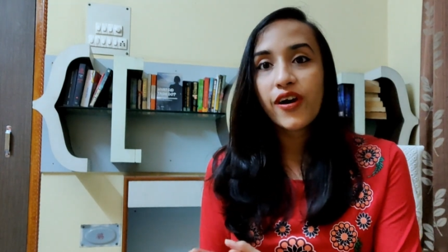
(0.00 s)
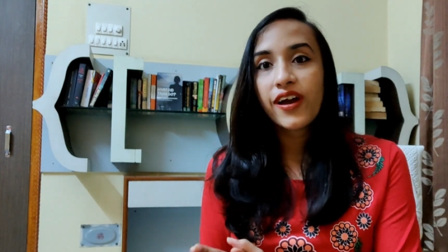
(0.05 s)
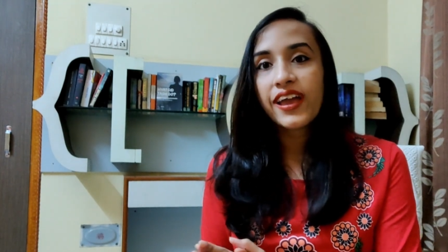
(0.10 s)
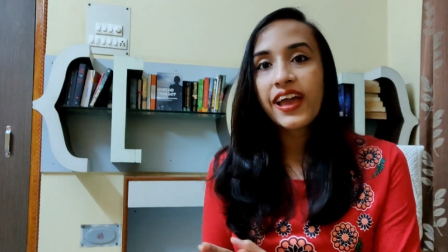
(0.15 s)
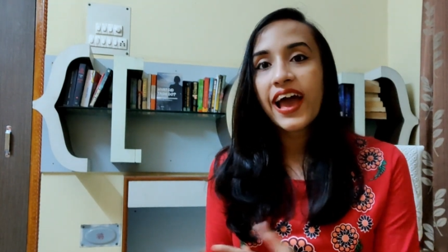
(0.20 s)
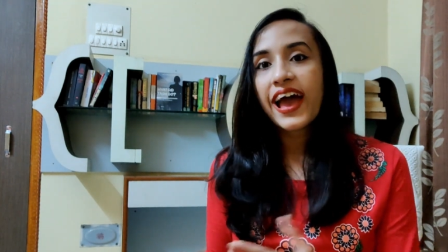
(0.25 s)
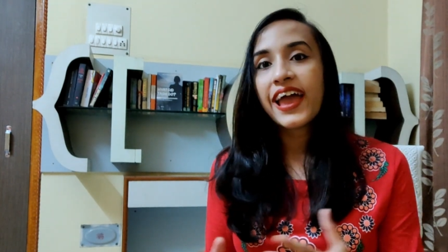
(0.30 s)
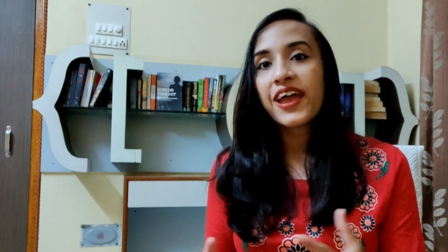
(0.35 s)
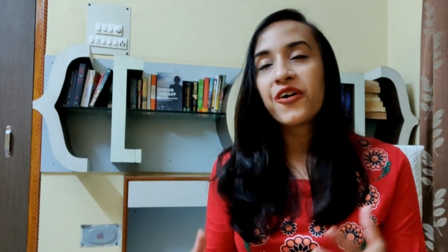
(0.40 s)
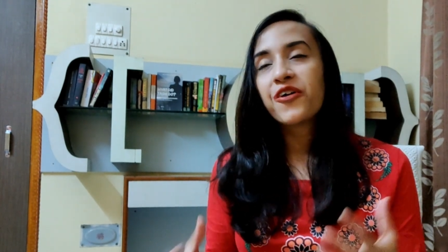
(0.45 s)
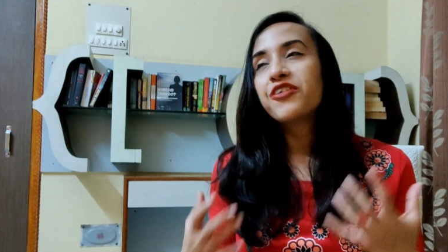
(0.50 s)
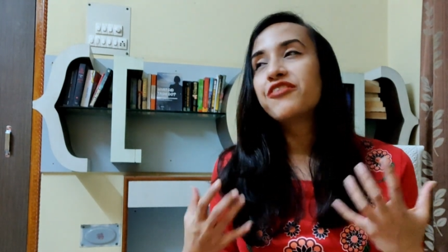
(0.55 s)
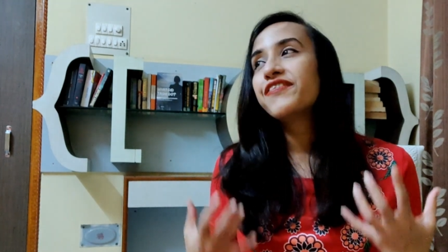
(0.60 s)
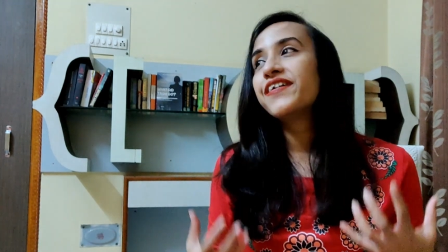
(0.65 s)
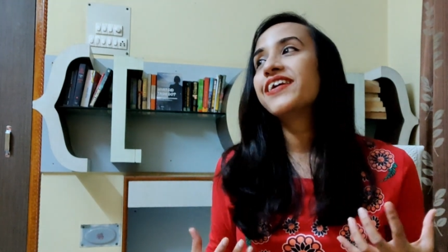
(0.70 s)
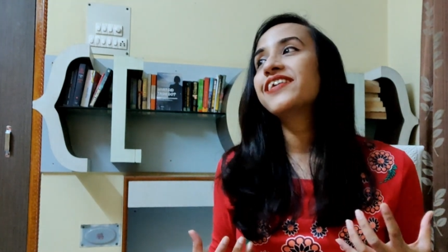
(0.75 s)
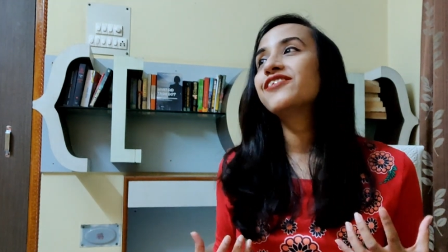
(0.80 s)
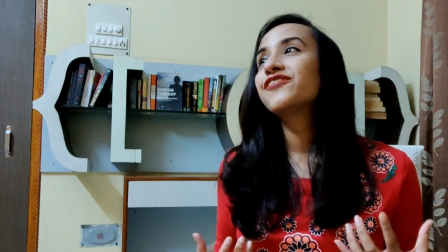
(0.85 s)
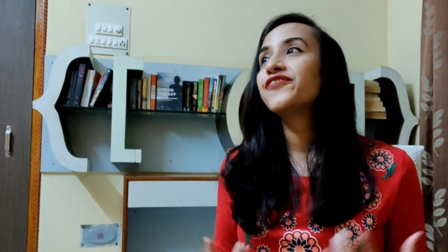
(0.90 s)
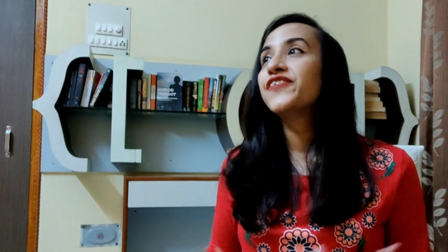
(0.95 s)
I
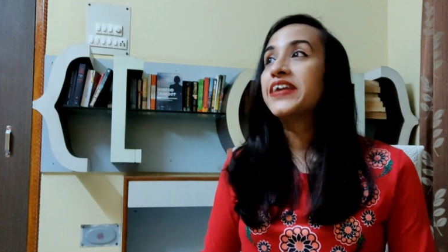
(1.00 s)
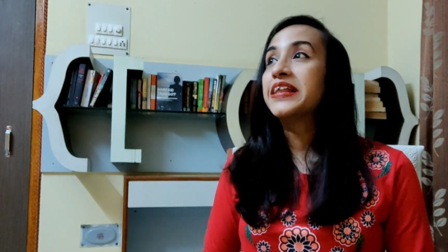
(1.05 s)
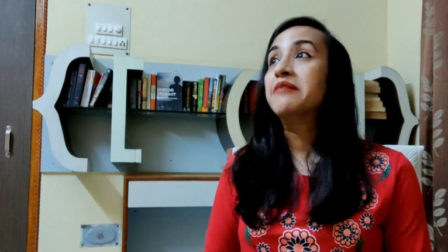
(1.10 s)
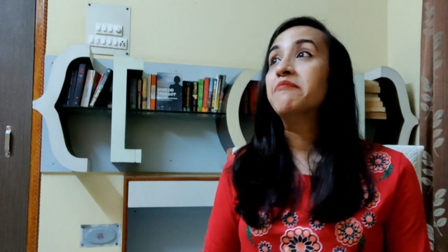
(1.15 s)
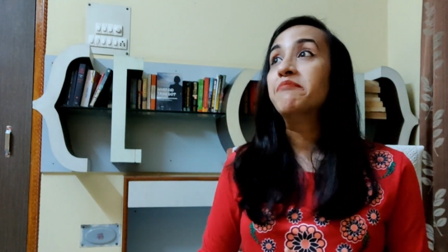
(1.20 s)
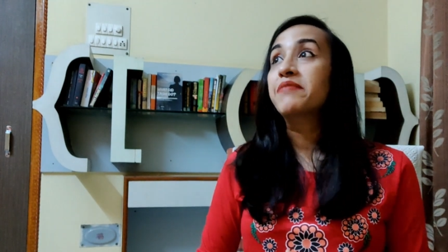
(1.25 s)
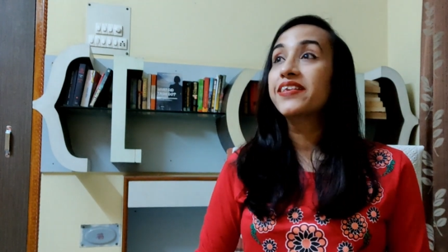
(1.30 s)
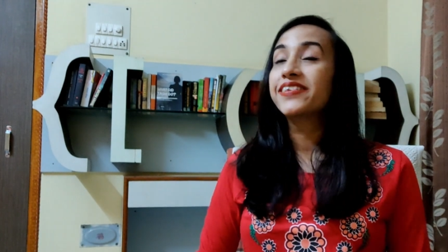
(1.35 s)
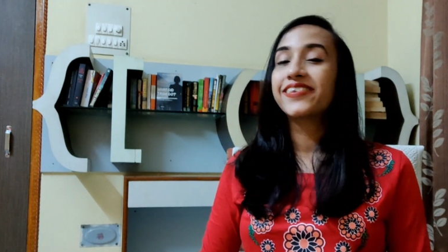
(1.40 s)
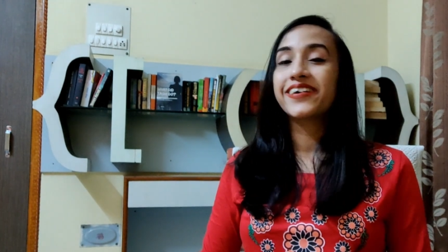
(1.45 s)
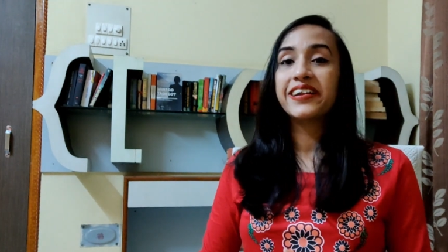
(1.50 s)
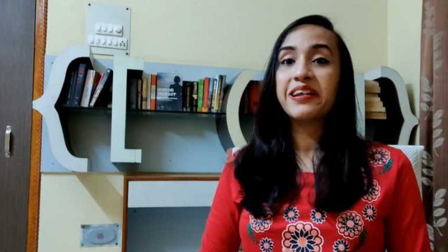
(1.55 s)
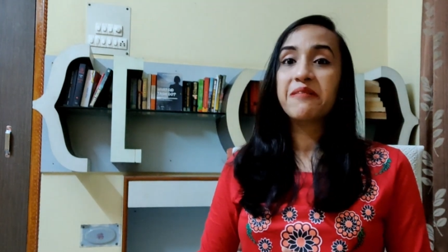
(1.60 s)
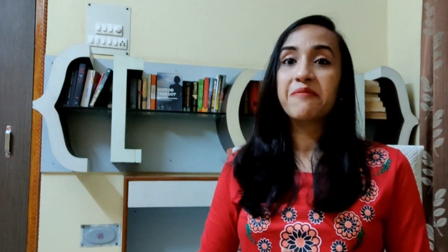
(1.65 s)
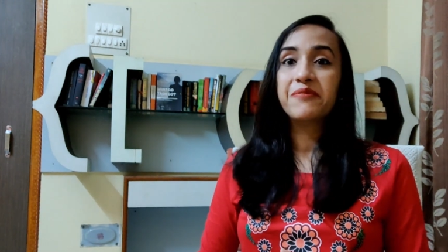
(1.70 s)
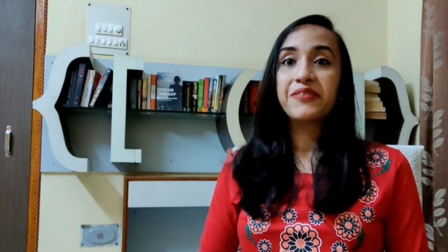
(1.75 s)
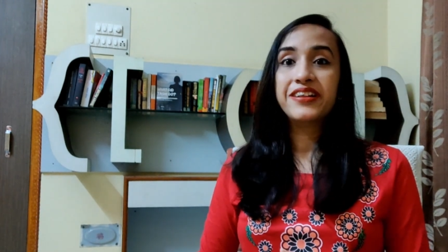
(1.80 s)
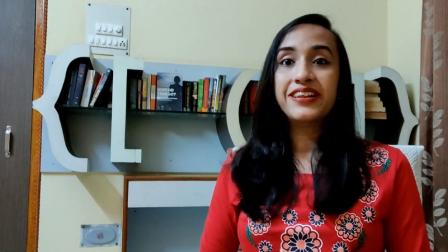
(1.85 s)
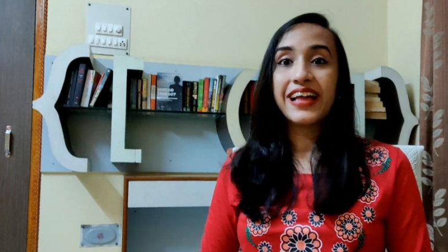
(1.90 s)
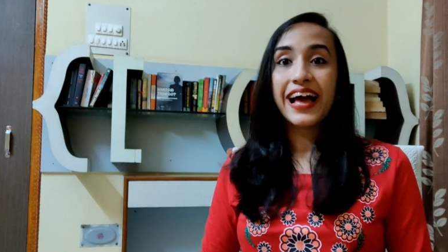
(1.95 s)
always feel
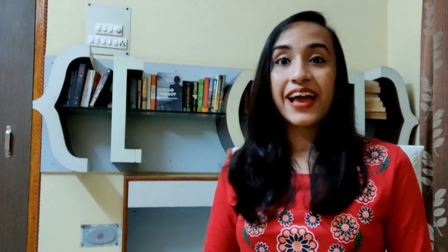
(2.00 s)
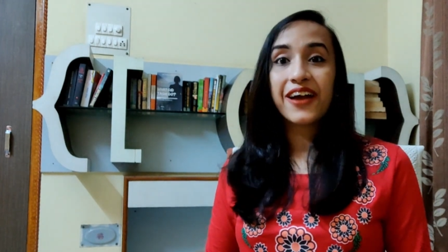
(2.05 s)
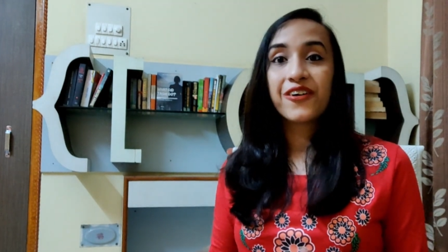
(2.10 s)
miserable.